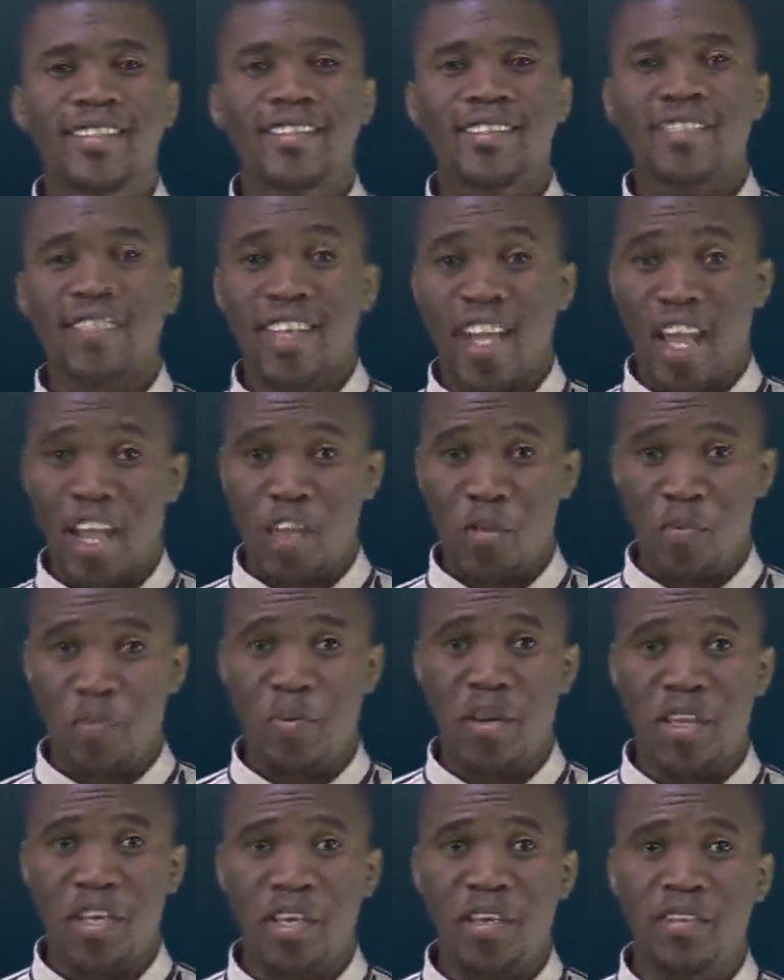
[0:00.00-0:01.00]

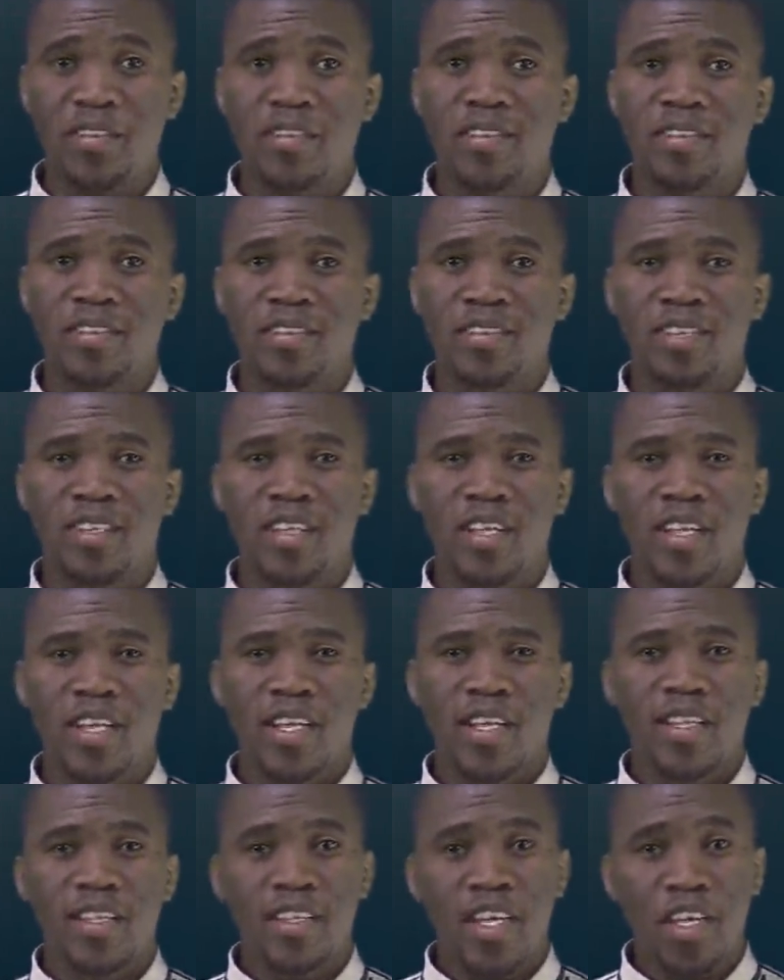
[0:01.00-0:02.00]
triplates,
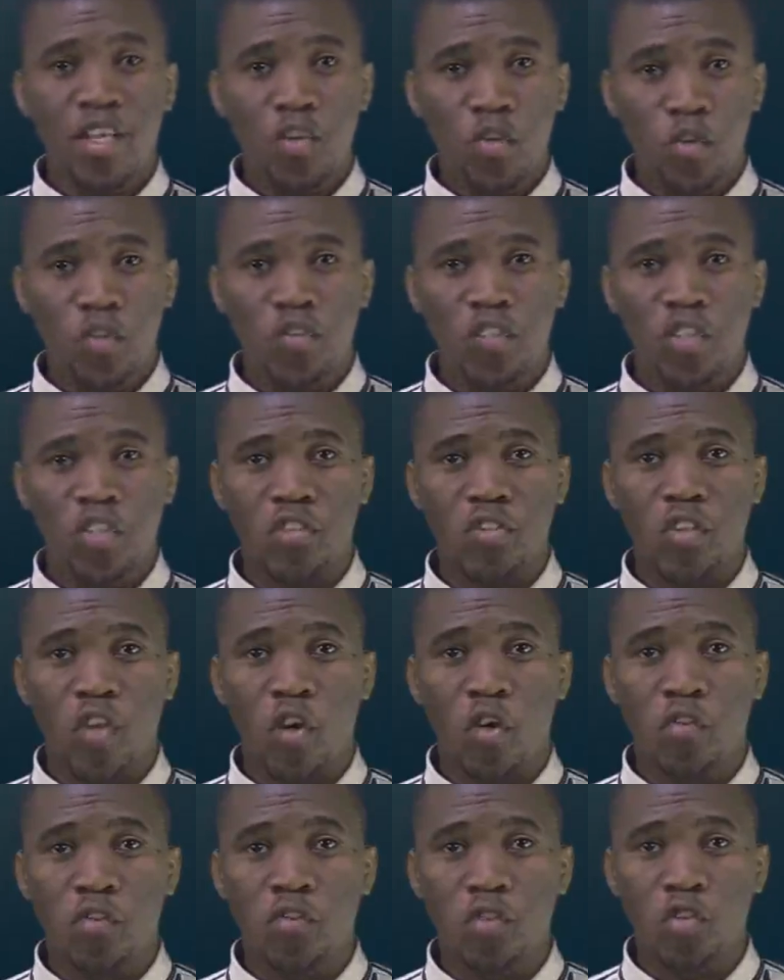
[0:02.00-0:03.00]
the uses
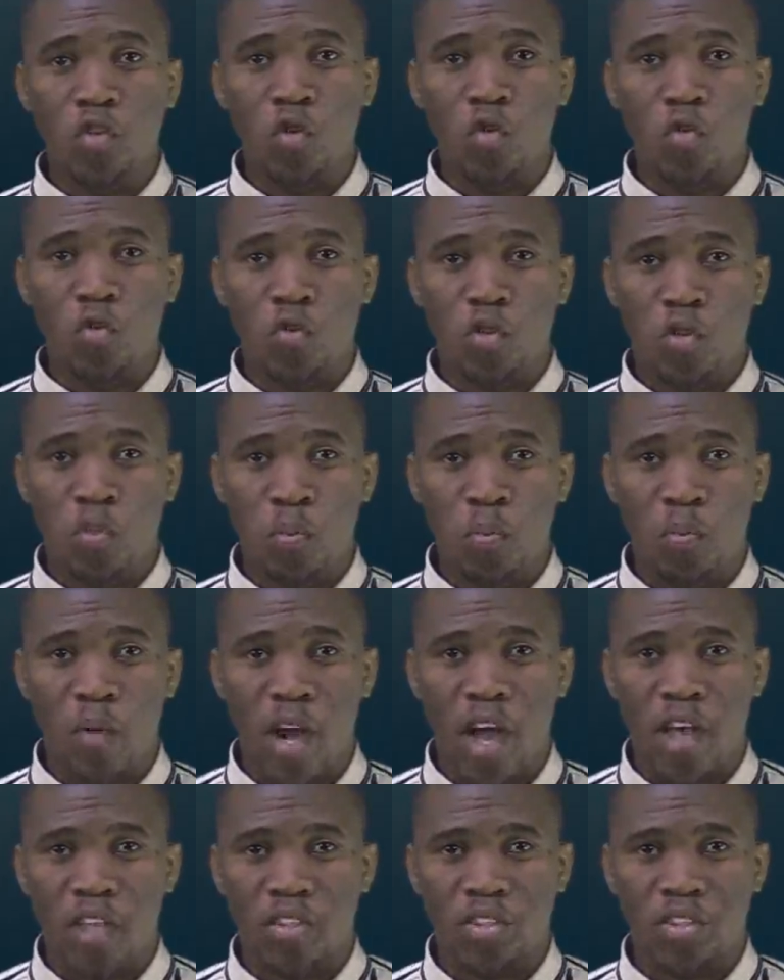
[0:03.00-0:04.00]
of
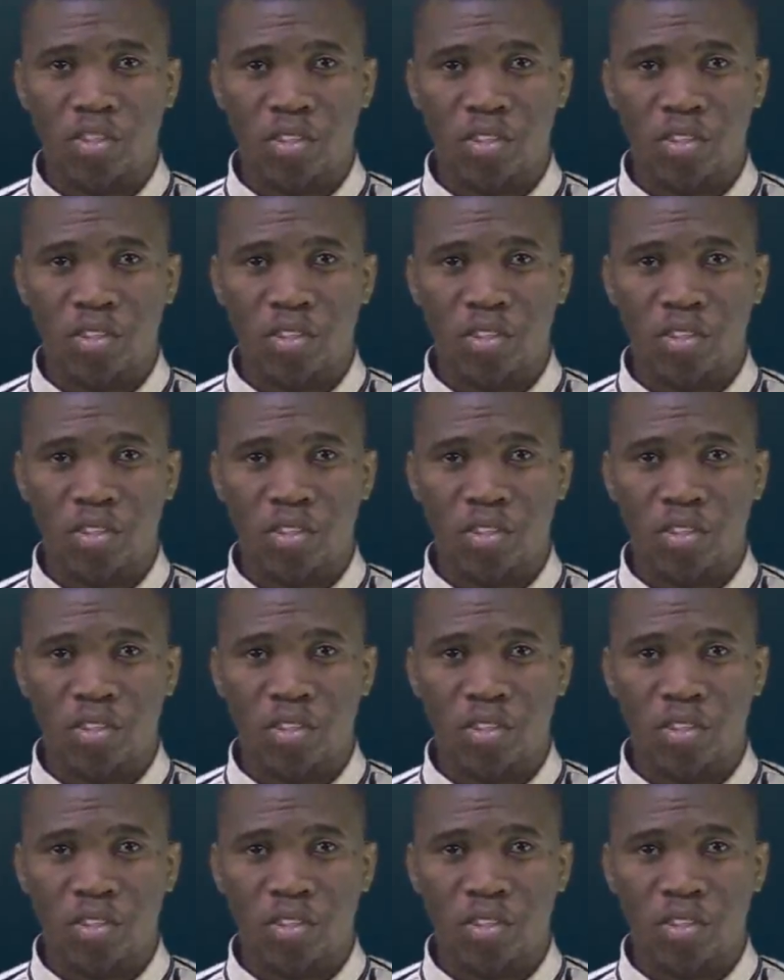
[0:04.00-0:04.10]
toothbrush.